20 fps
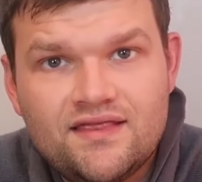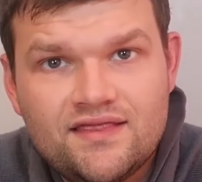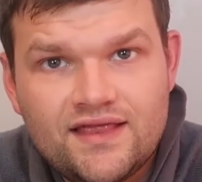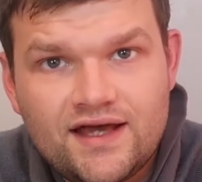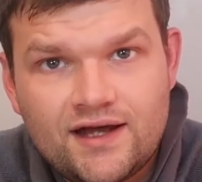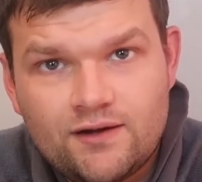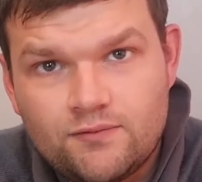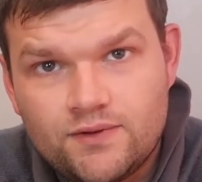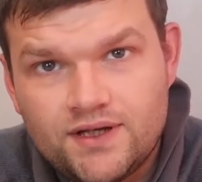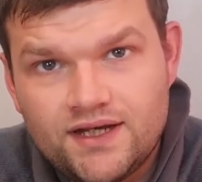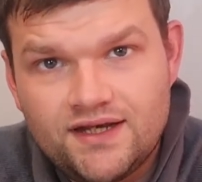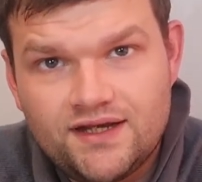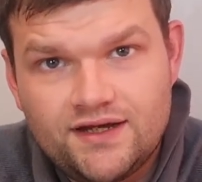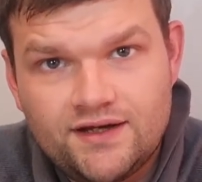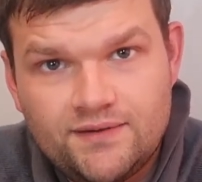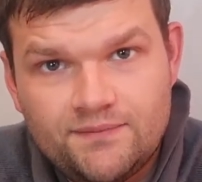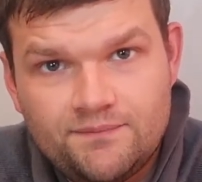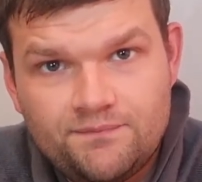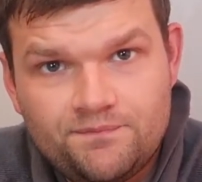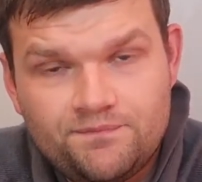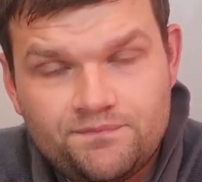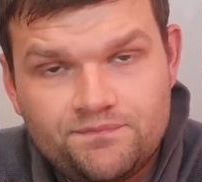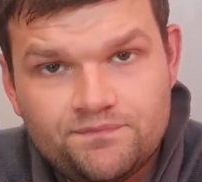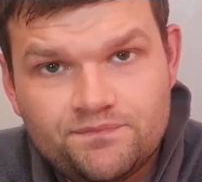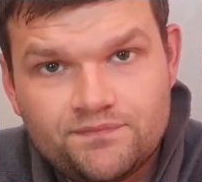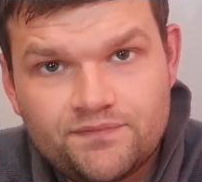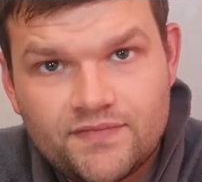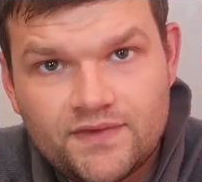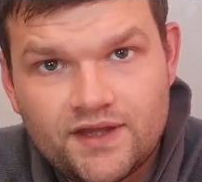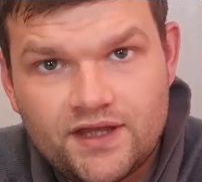that will,
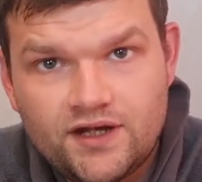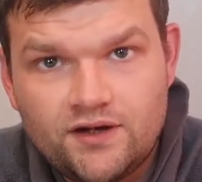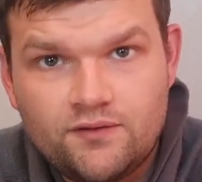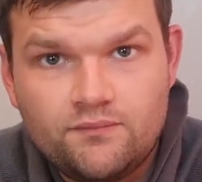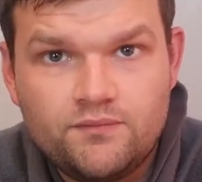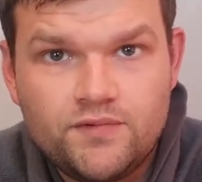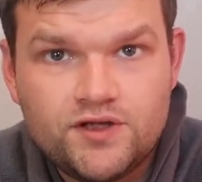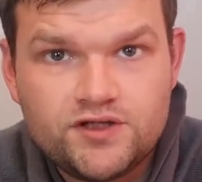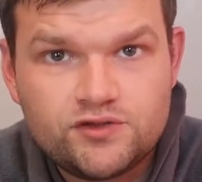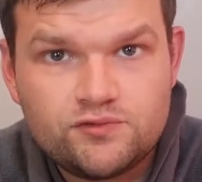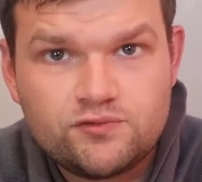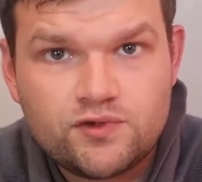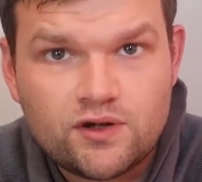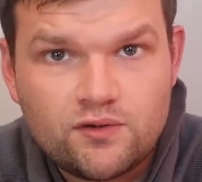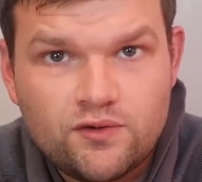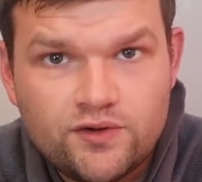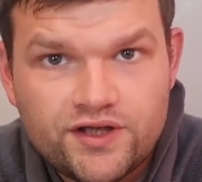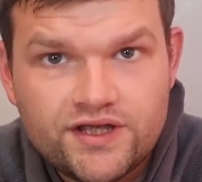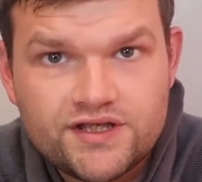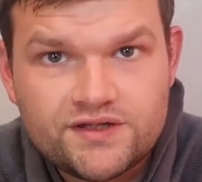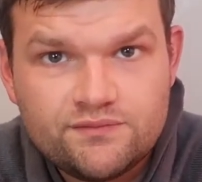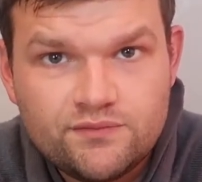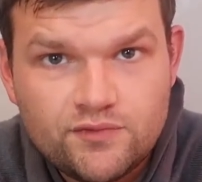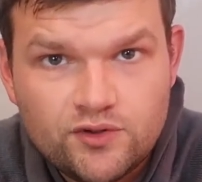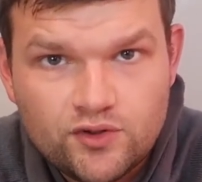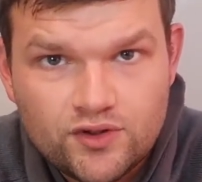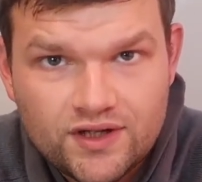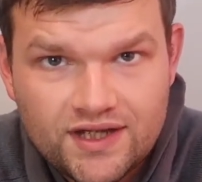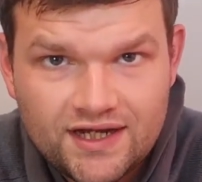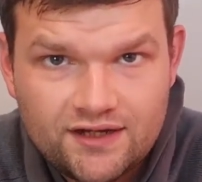muscle requires
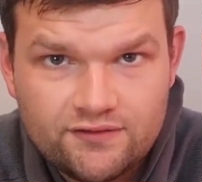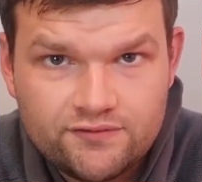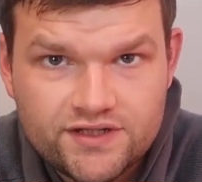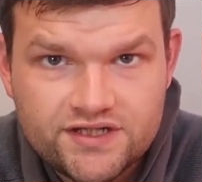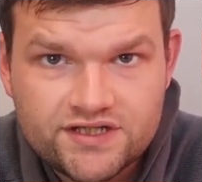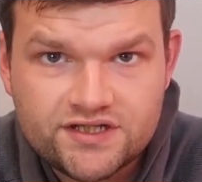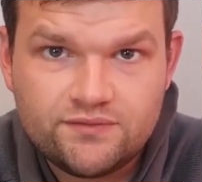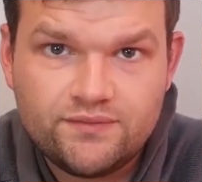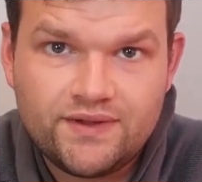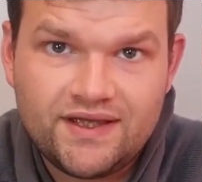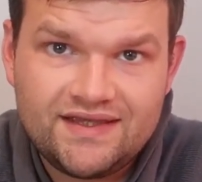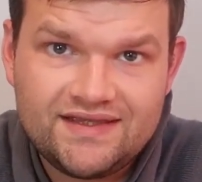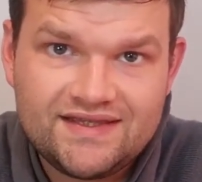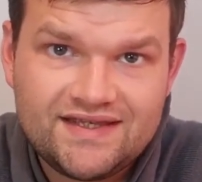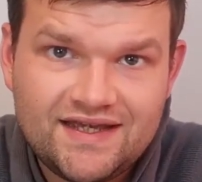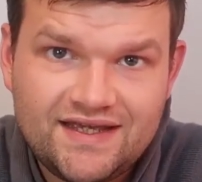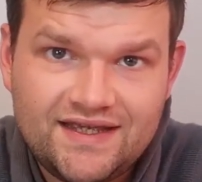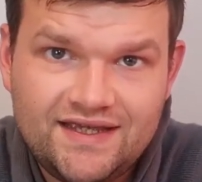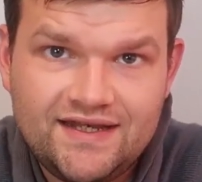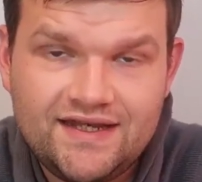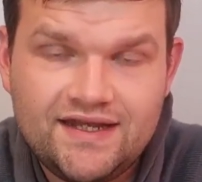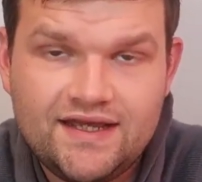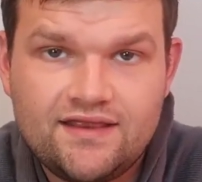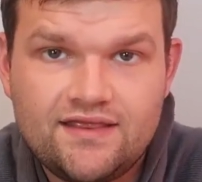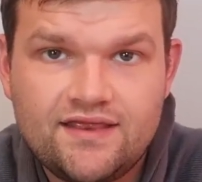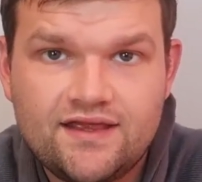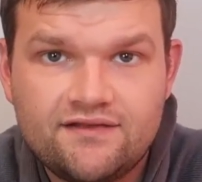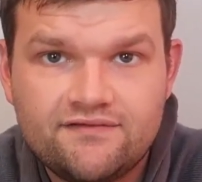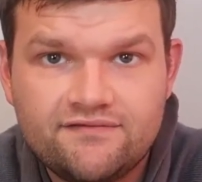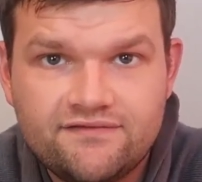more calories to maintain
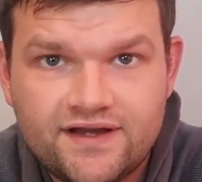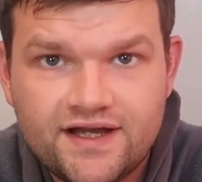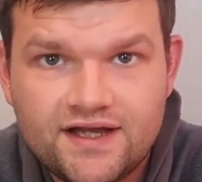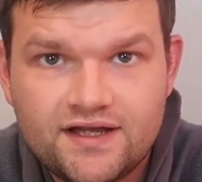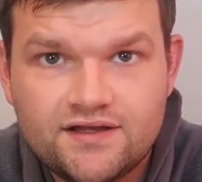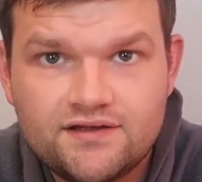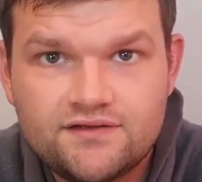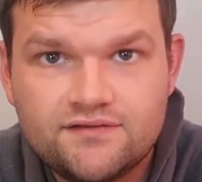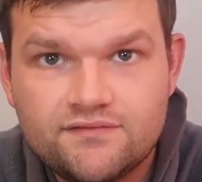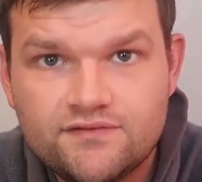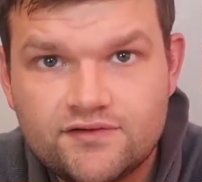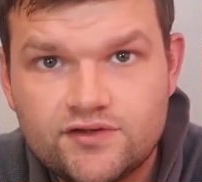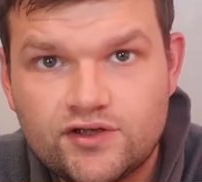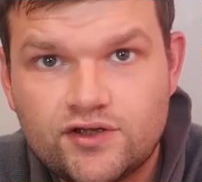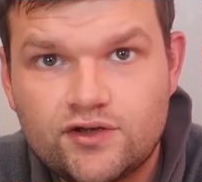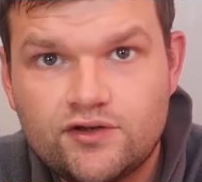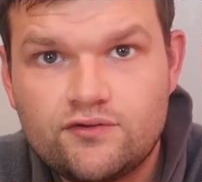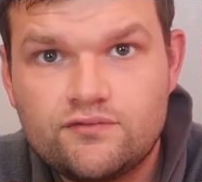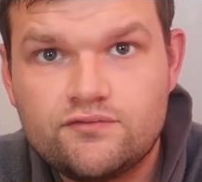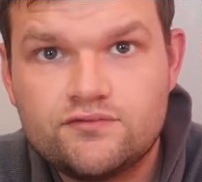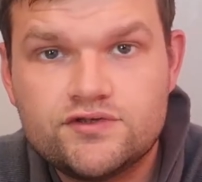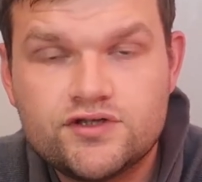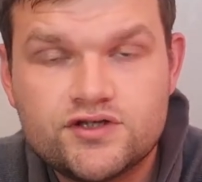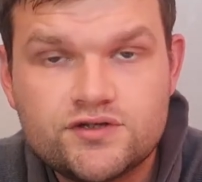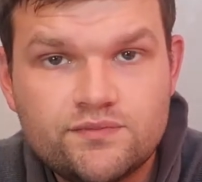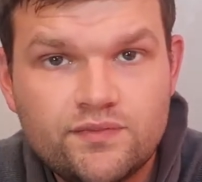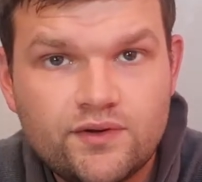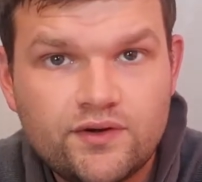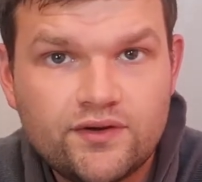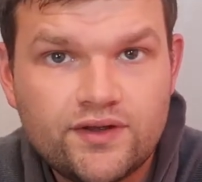than fat. So
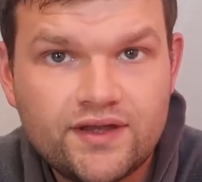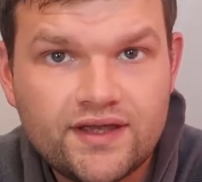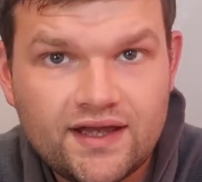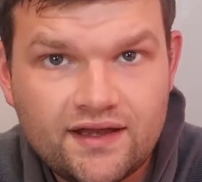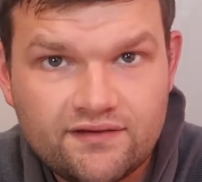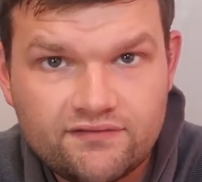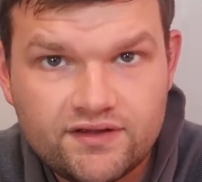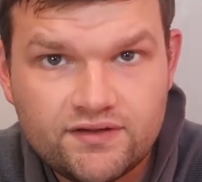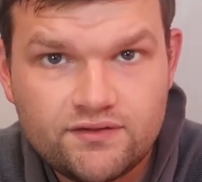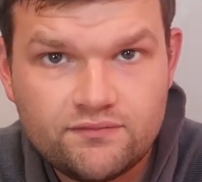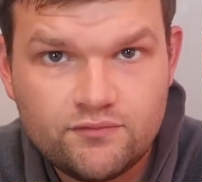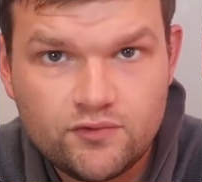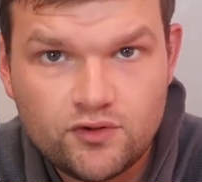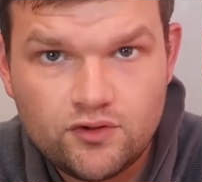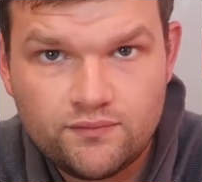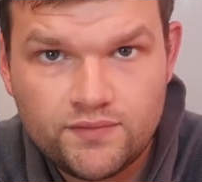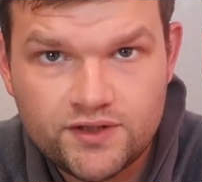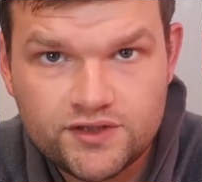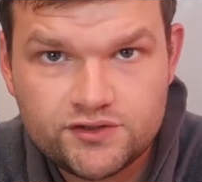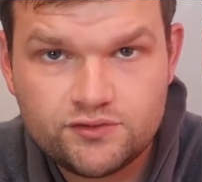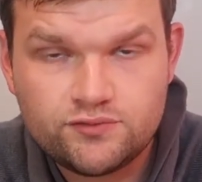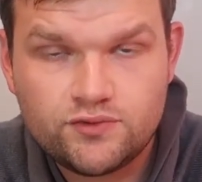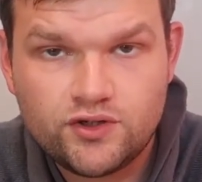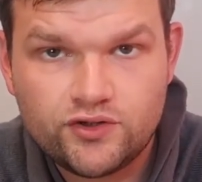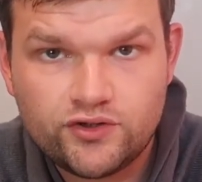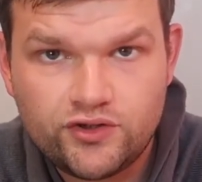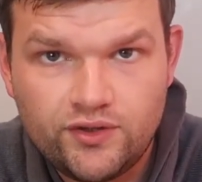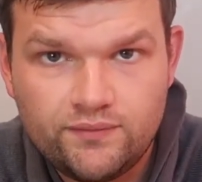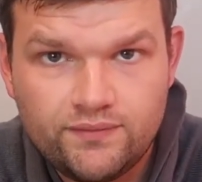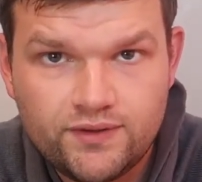just by having more muscle
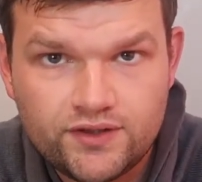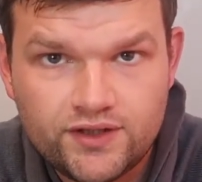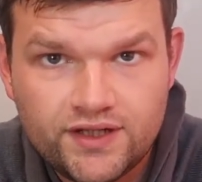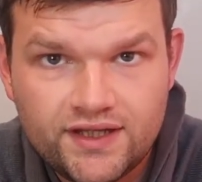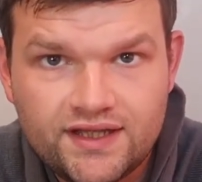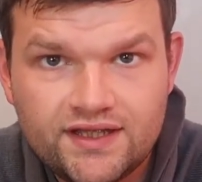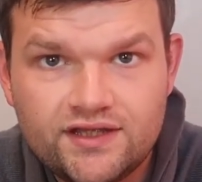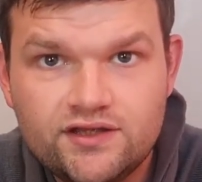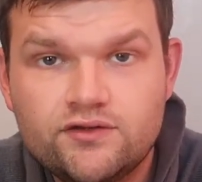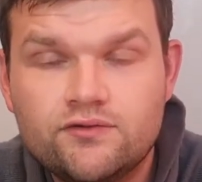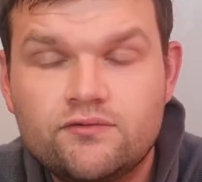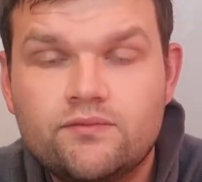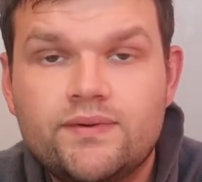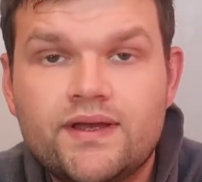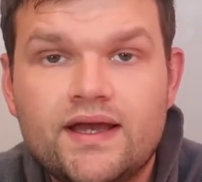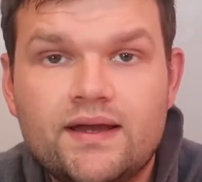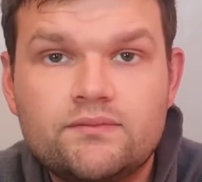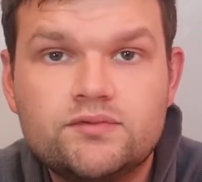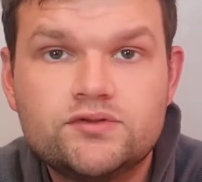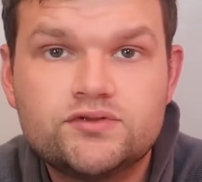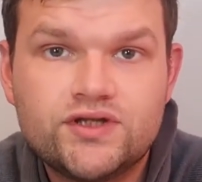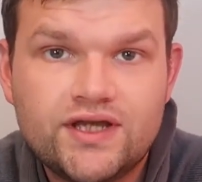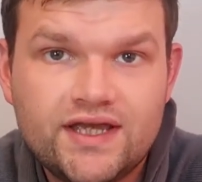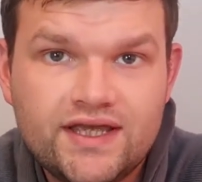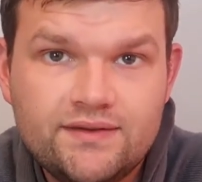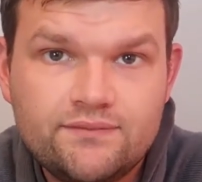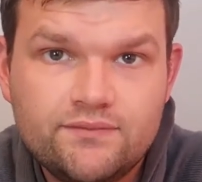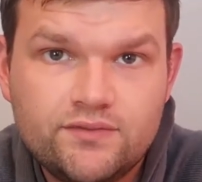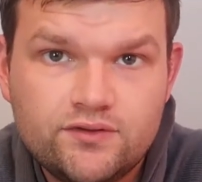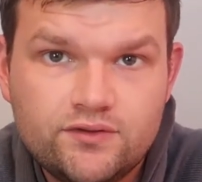on your body, you'll be able to
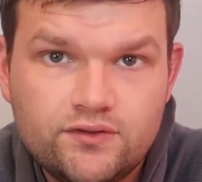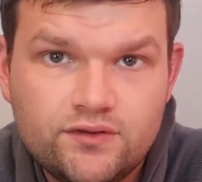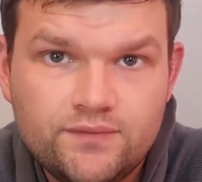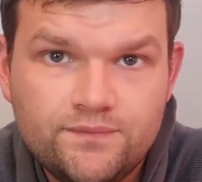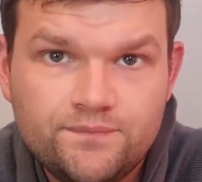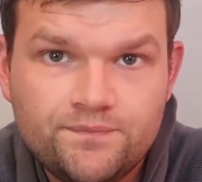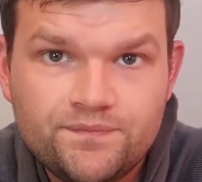eat more.